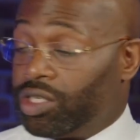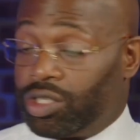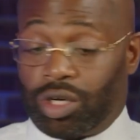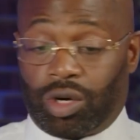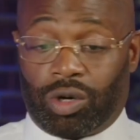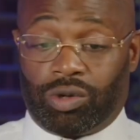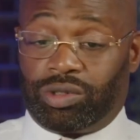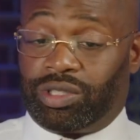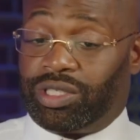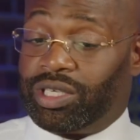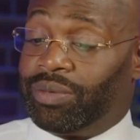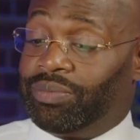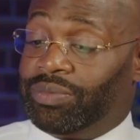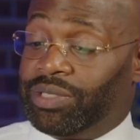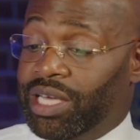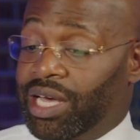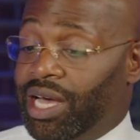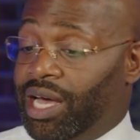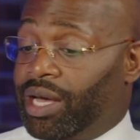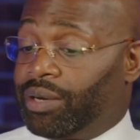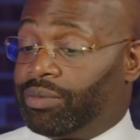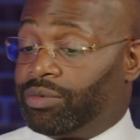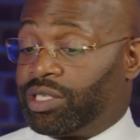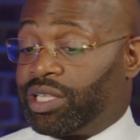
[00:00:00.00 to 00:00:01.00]
So
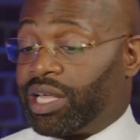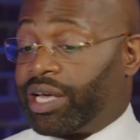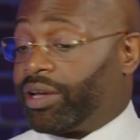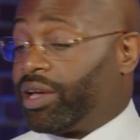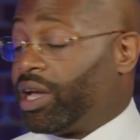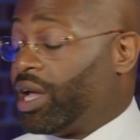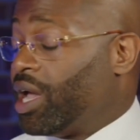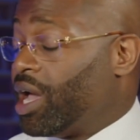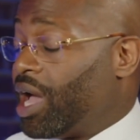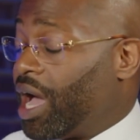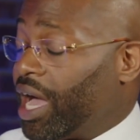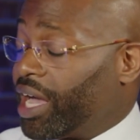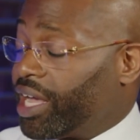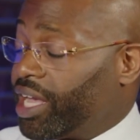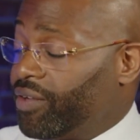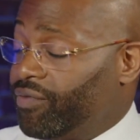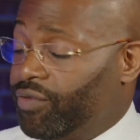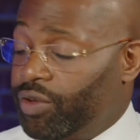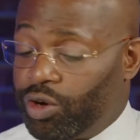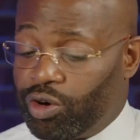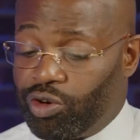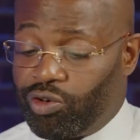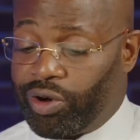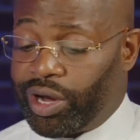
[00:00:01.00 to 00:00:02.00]
sometimes, like, I'll give
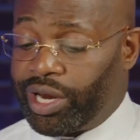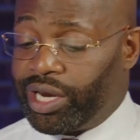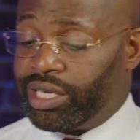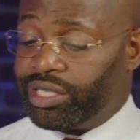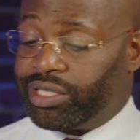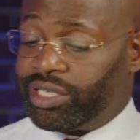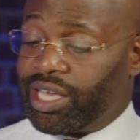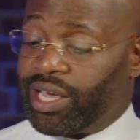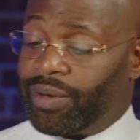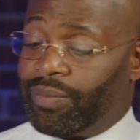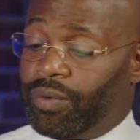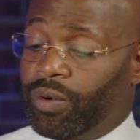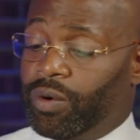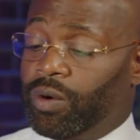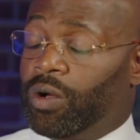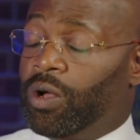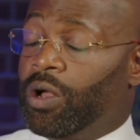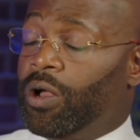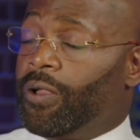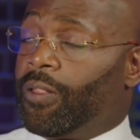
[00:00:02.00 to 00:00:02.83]
you a great example.